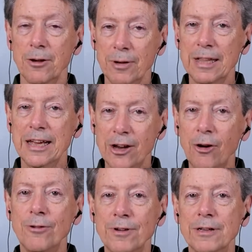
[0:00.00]
We let
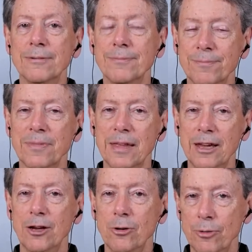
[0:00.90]
go of it.
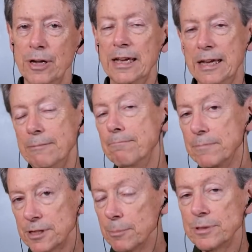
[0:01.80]
We
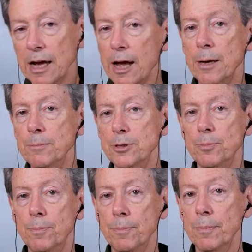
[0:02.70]
sometimes
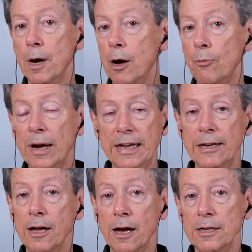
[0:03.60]
uh,
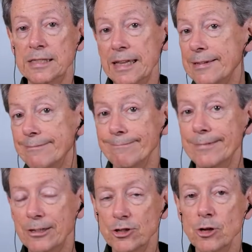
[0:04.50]
recognize that
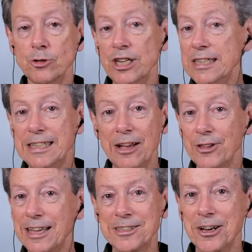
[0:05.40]
there's no cheese down
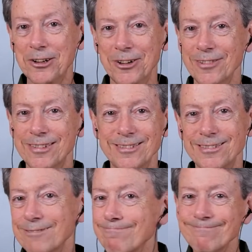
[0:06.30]
that tunnel.
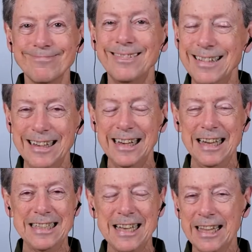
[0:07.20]
There's,
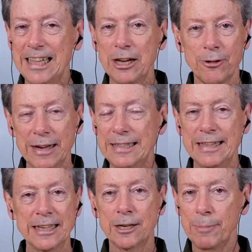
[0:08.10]
it's not that great to
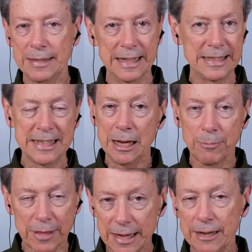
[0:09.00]
think about that same
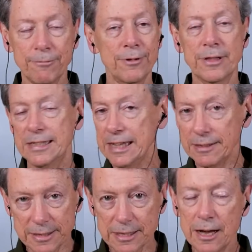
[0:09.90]
thing for the
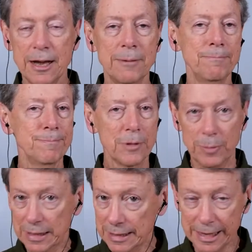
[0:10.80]
tenth time.
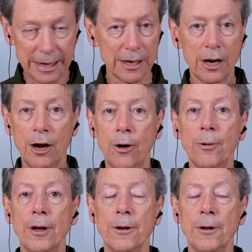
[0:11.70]
We can let it go.